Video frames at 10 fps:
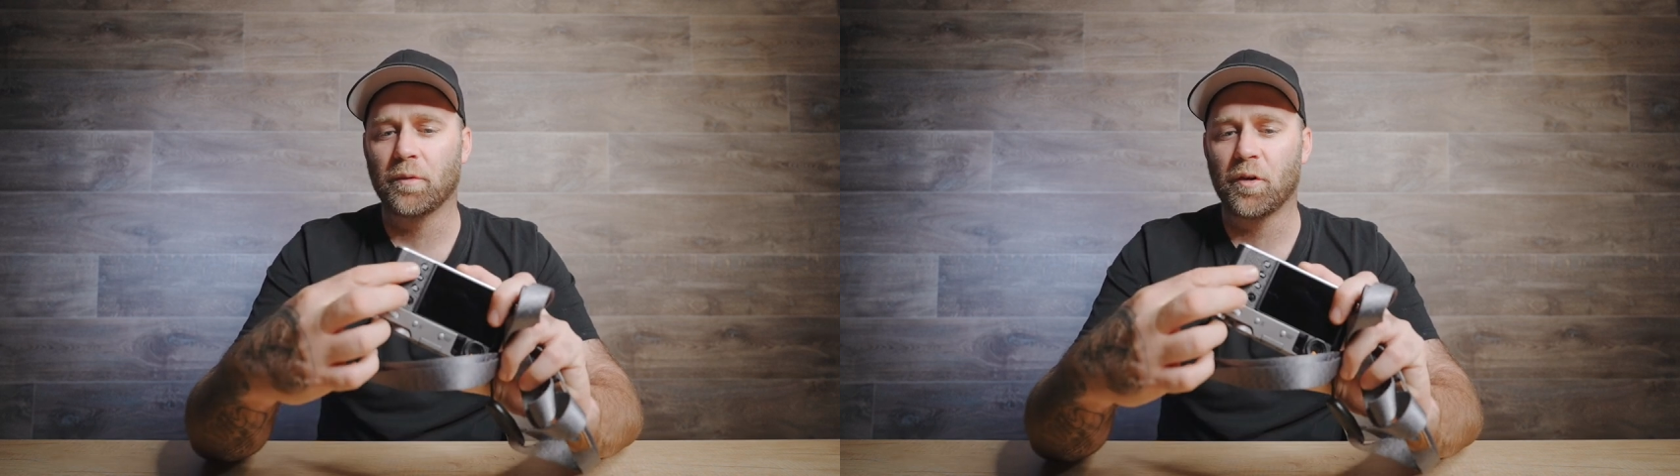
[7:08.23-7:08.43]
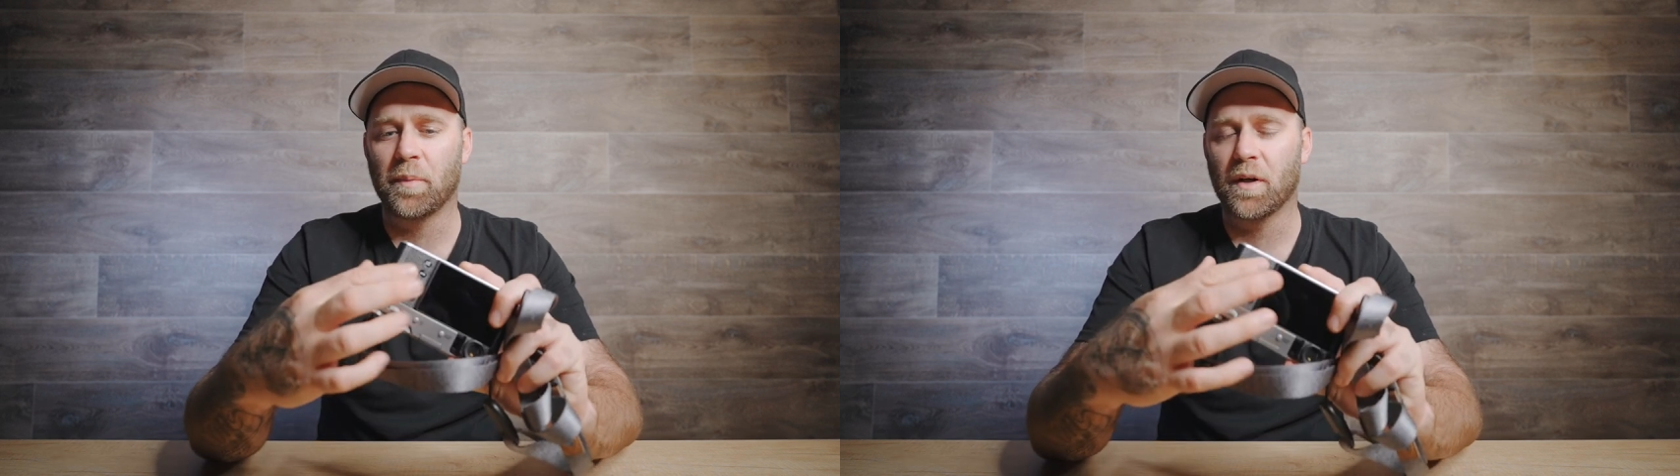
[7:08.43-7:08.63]

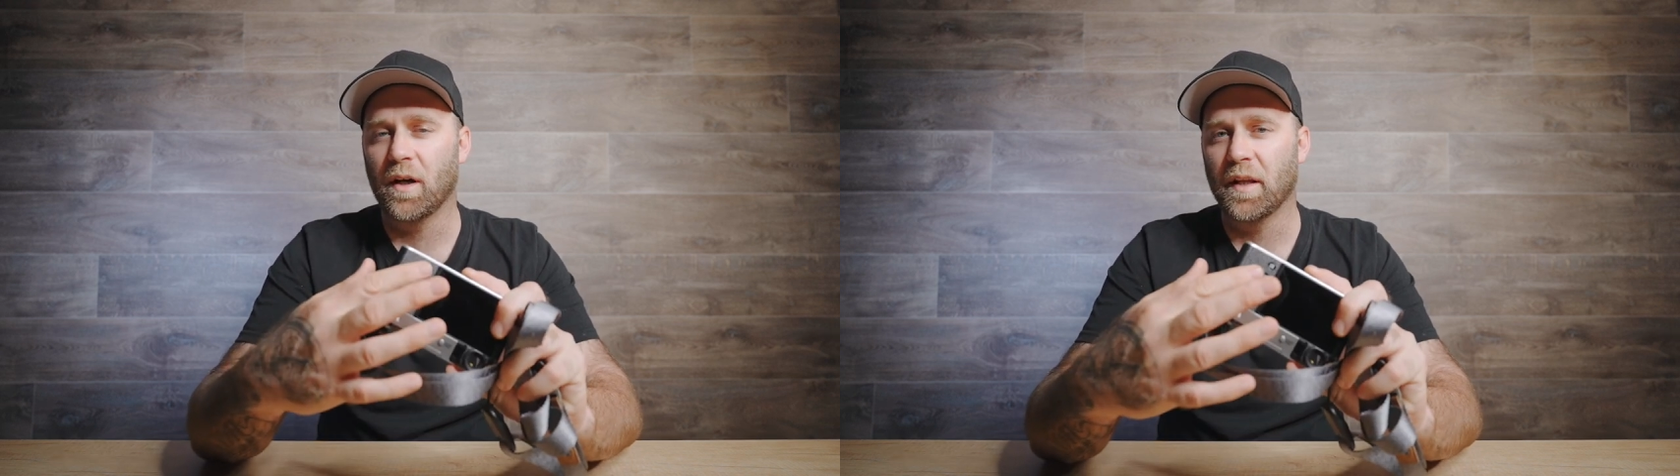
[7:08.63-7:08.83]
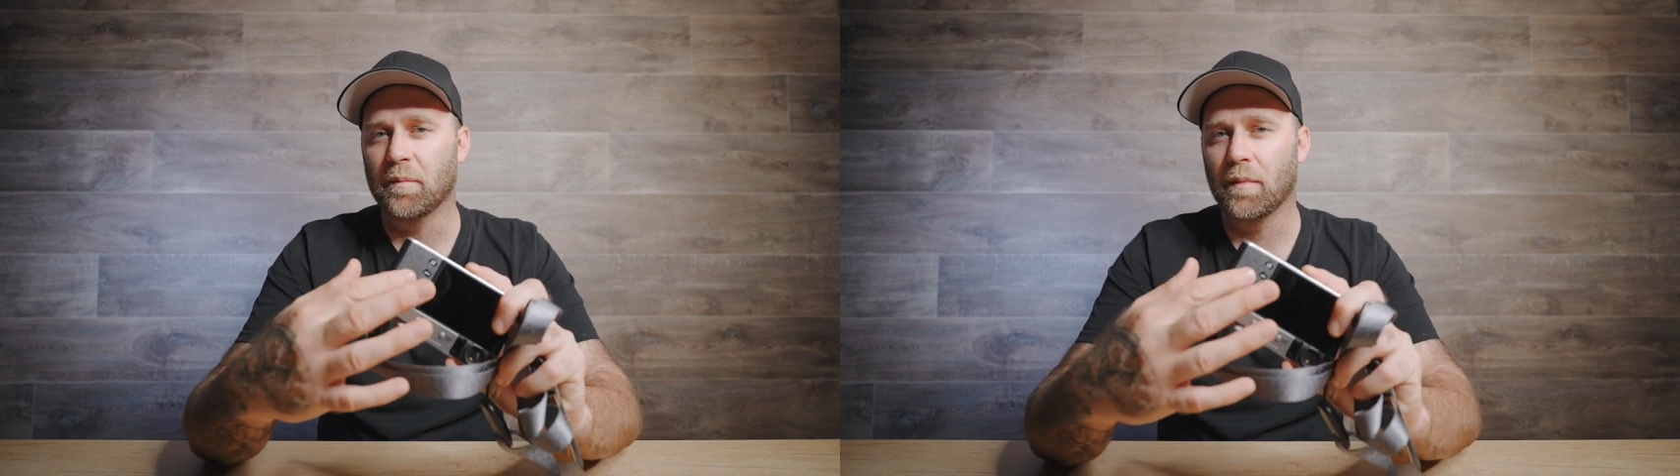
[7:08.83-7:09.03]
just
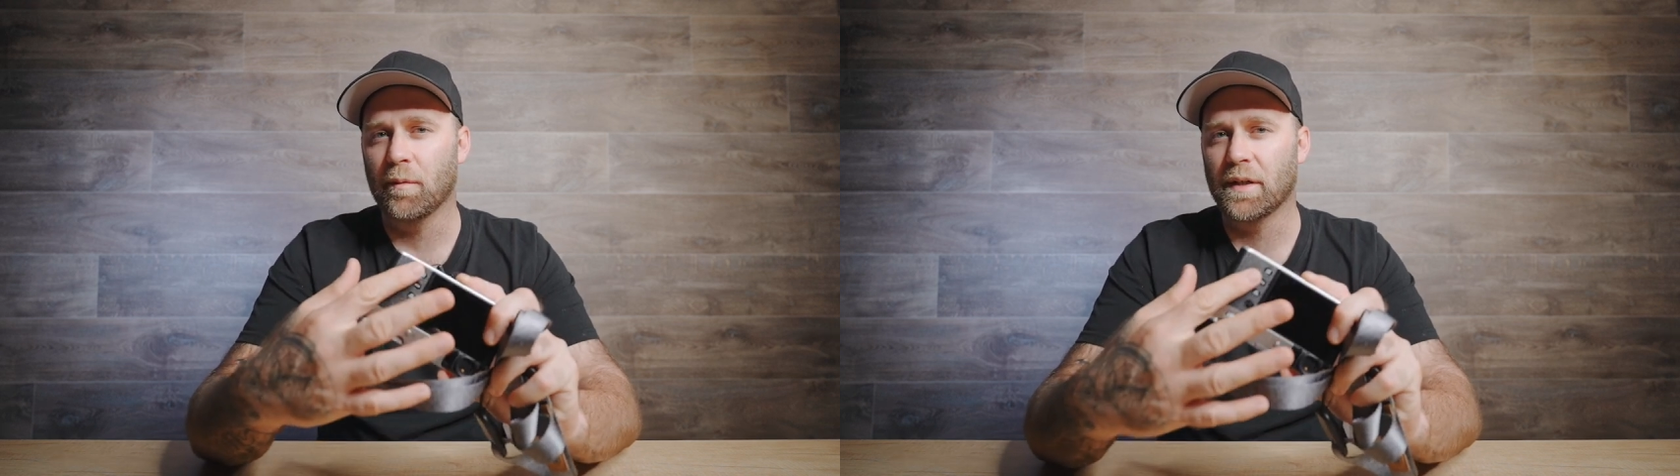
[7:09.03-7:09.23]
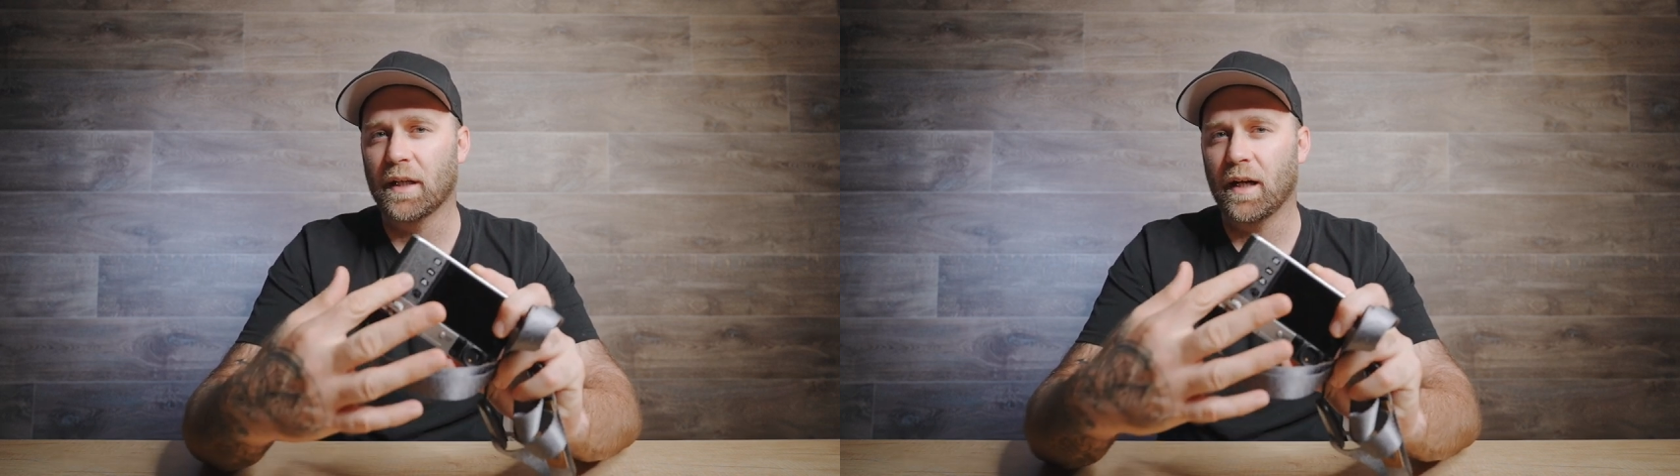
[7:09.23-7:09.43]
behind the
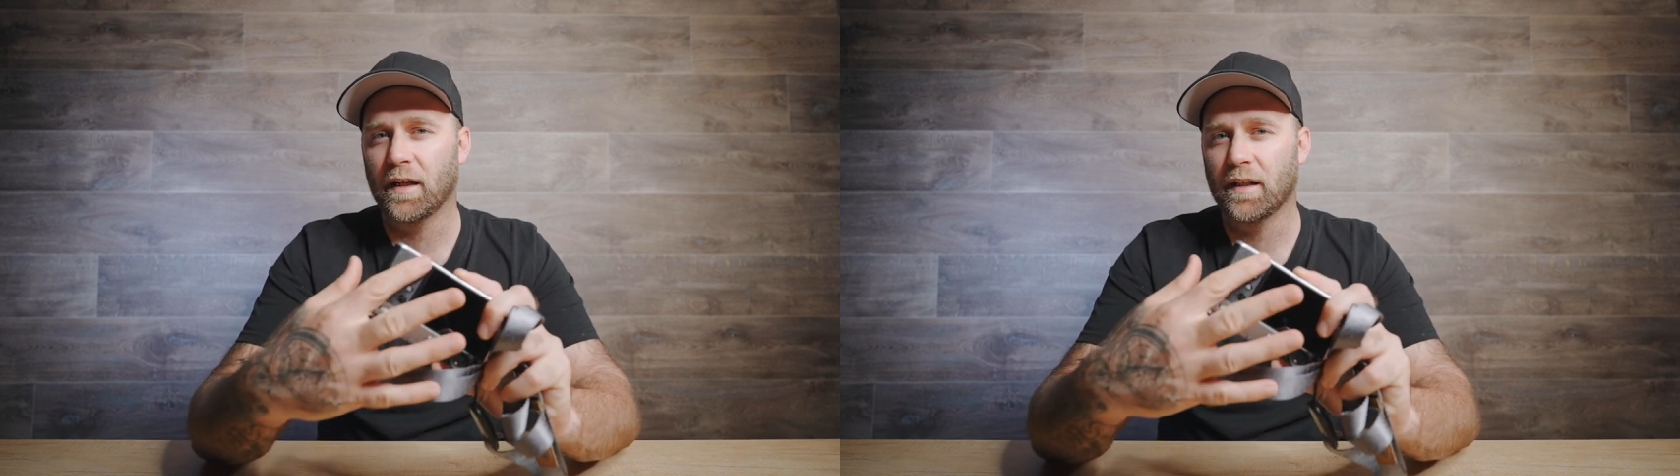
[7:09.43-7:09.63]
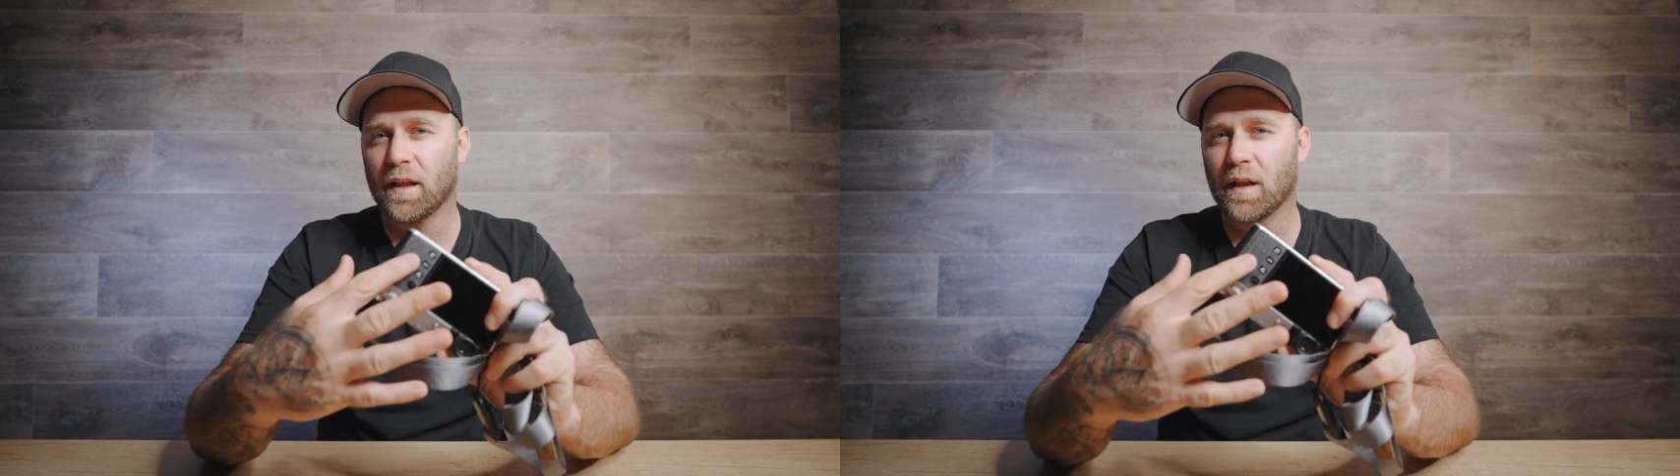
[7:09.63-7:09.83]
memory
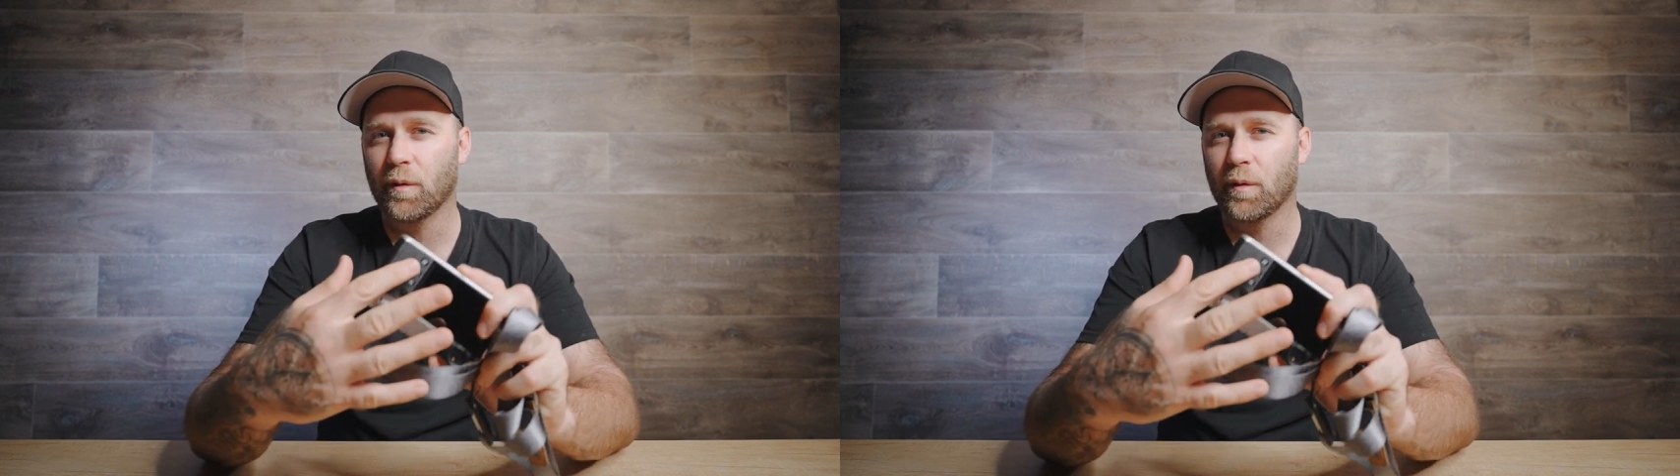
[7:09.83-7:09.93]
card here